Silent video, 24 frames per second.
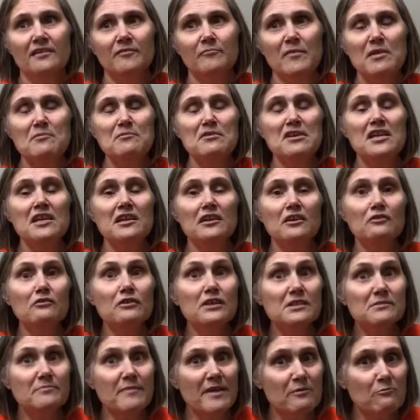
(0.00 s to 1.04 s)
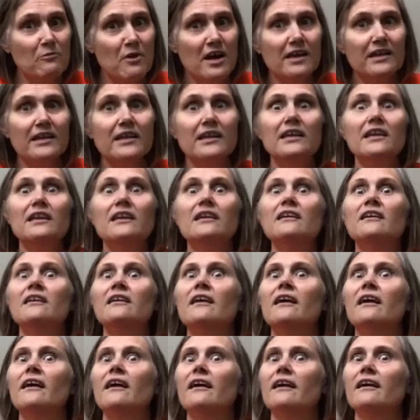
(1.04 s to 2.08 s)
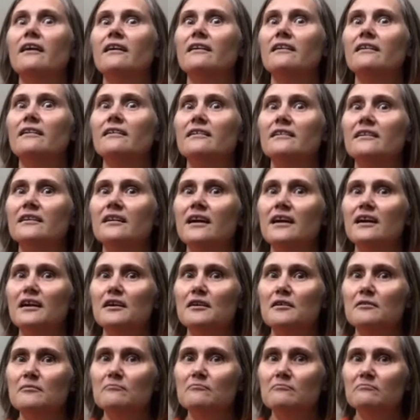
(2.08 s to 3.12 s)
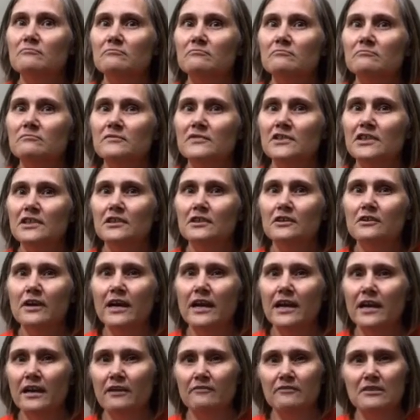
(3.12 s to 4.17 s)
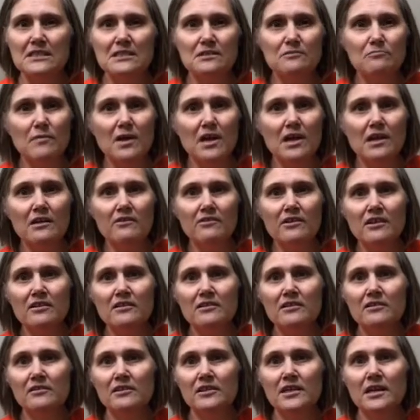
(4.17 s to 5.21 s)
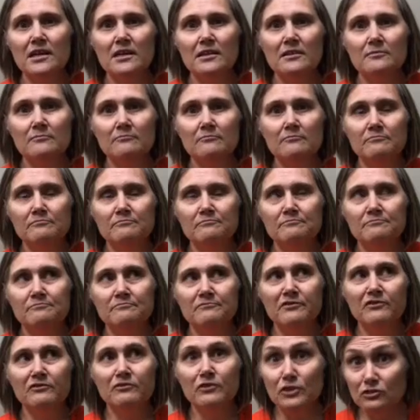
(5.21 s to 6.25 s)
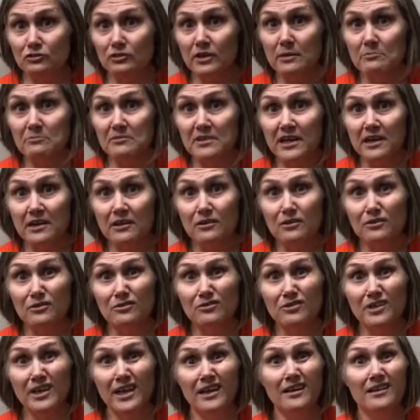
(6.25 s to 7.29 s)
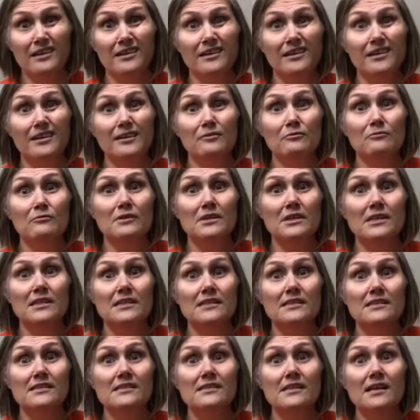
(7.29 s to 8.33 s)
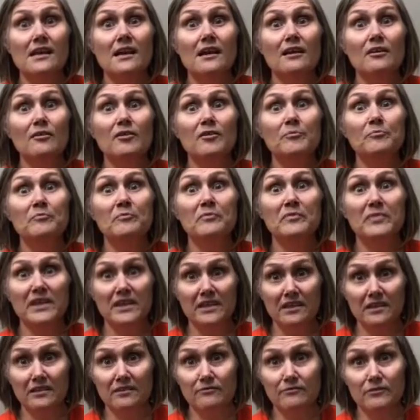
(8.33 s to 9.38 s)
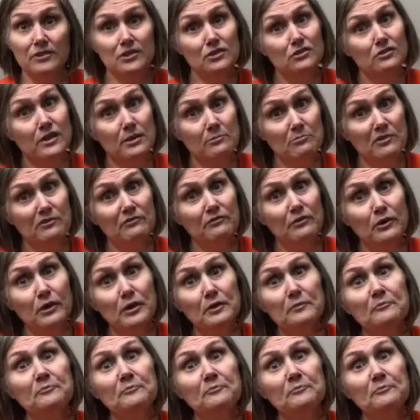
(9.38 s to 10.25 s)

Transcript: maybe increase my walking. And I have a small foot drop now, and it was a big foot drop before.